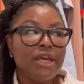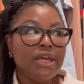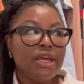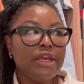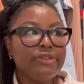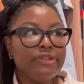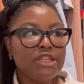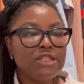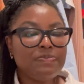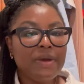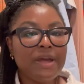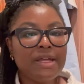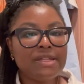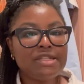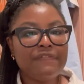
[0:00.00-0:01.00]
in these
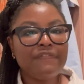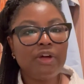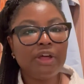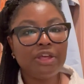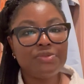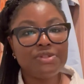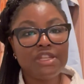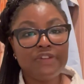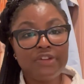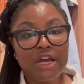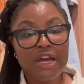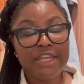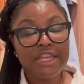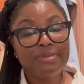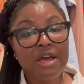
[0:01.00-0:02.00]
pants I felt like it was giving,
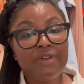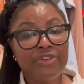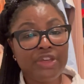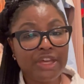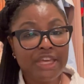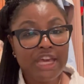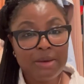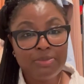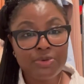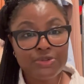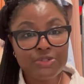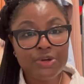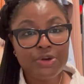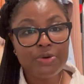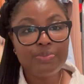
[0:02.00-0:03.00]
I kept having a camel
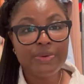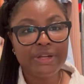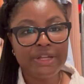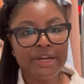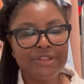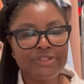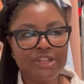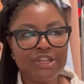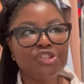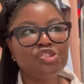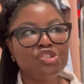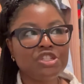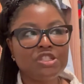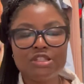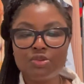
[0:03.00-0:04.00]
toe, but I think it's
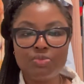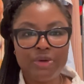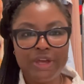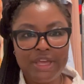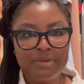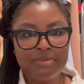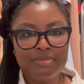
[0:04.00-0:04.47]
just the way